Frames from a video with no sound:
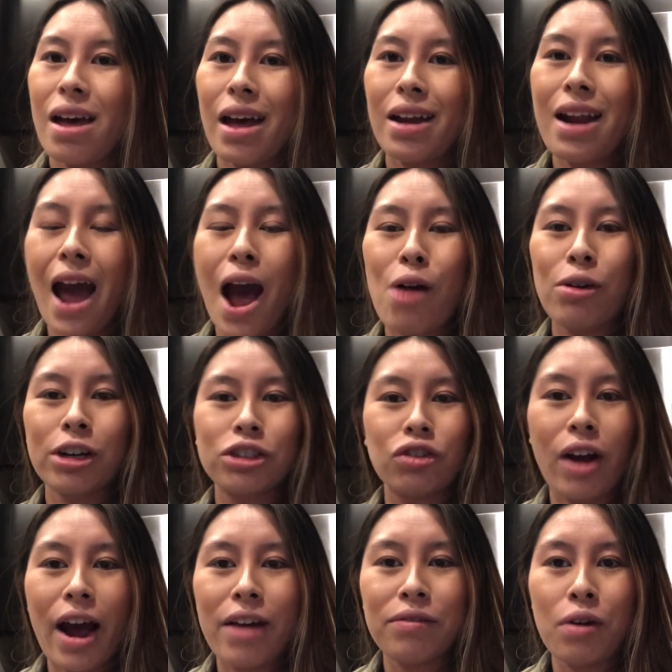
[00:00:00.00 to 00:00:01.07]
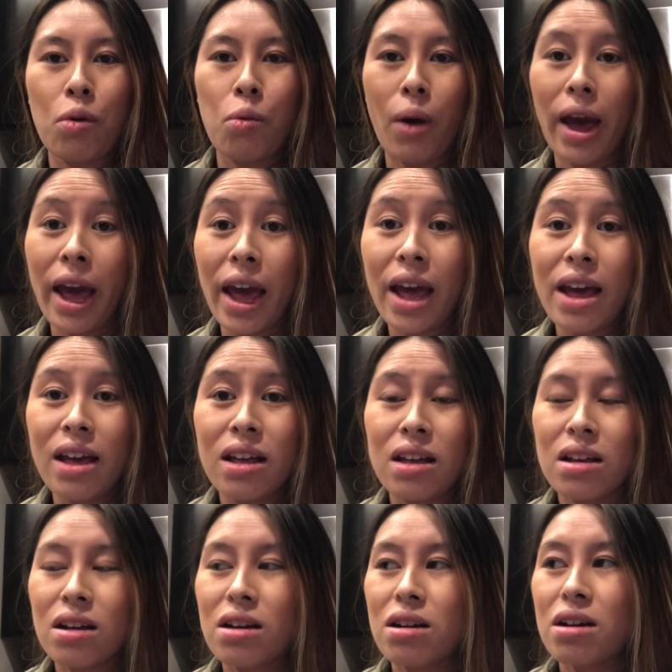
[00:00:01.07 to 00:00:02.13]
an hour drive away.
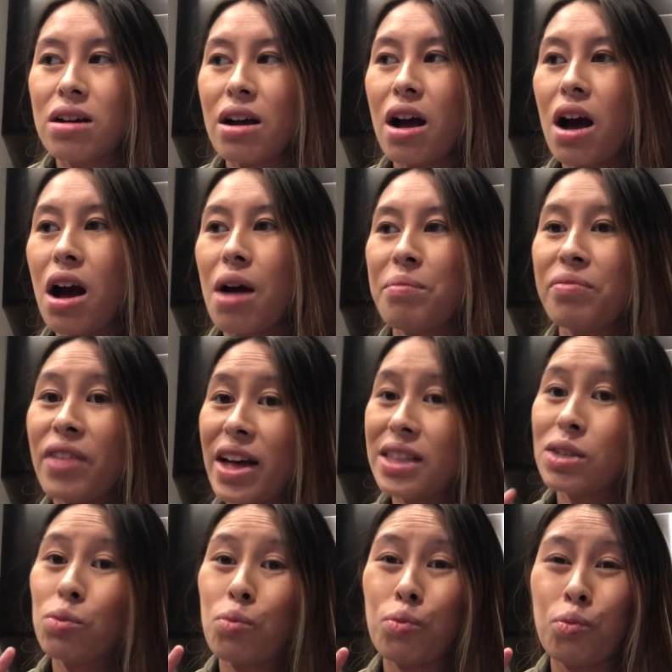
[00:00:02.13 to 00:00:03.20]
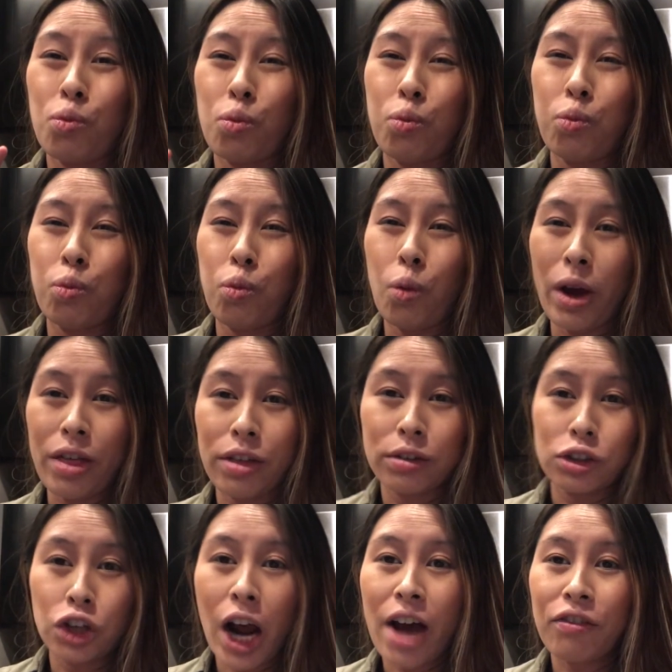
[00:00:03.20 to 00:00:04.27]
That's with
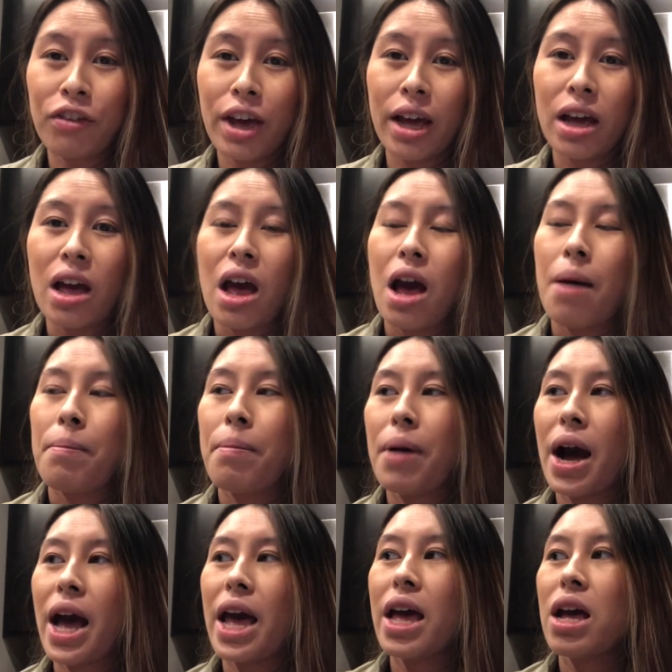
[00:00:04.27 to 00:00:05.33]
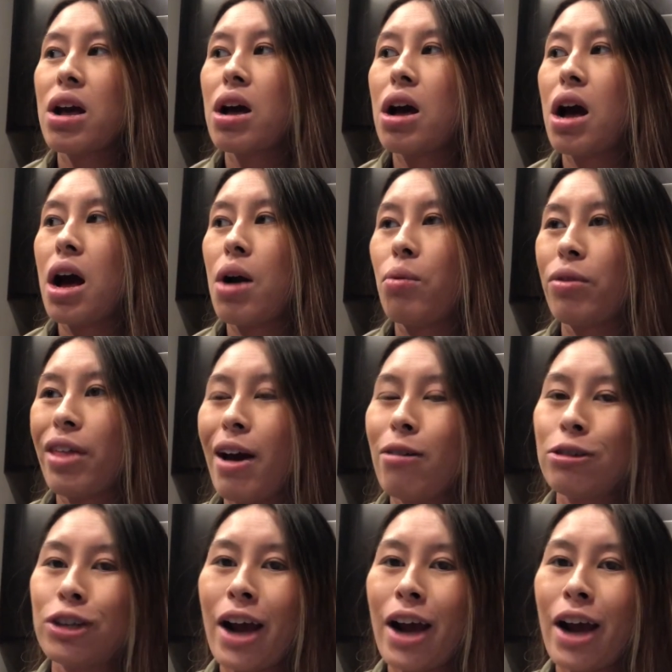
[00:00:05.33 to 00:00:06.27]
traffic, but without